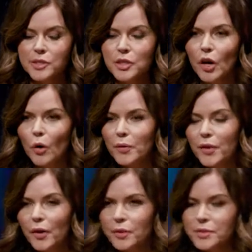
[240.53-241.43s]
to go with
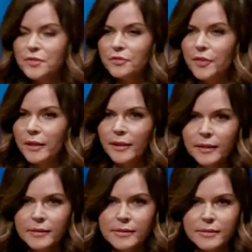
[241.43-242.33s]
all those
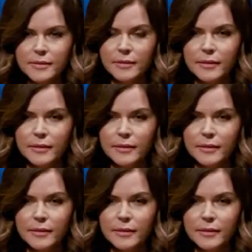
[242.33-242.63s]
feelings?